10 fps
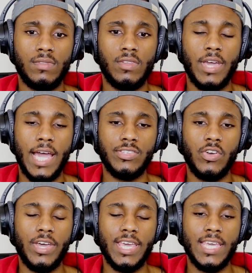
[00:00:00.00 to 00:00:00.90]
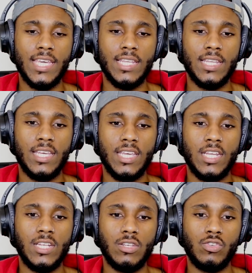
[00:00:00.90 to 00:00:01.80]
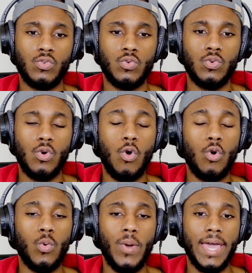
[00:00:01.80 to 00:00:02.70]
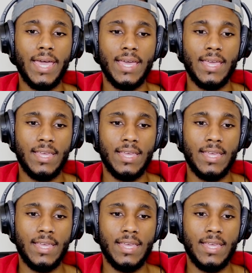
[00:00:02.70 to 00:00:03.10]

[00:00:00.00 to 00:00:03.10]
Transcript: You guys are in the school hallway.